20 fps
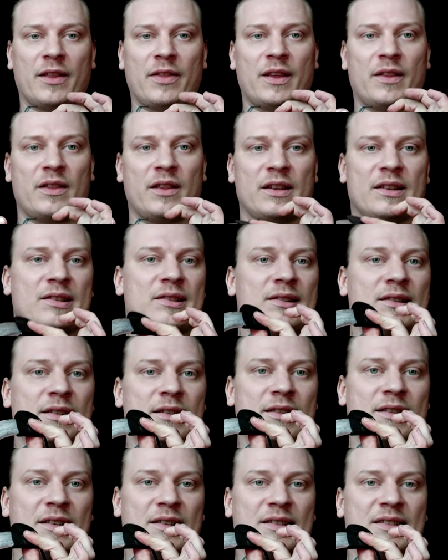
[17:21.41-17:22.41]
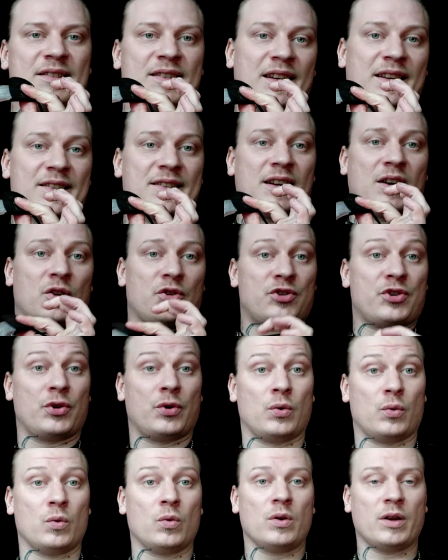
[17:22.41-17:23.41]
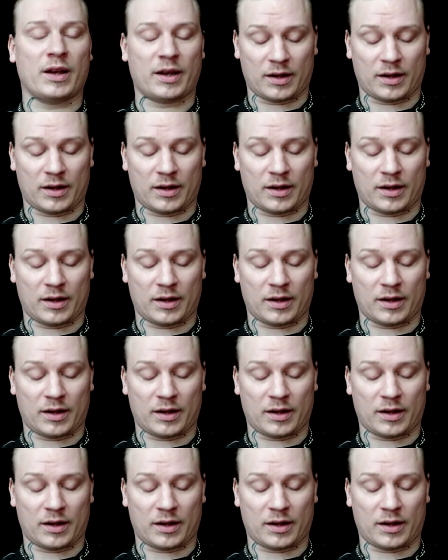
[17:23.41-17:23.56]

and then this sticks out too.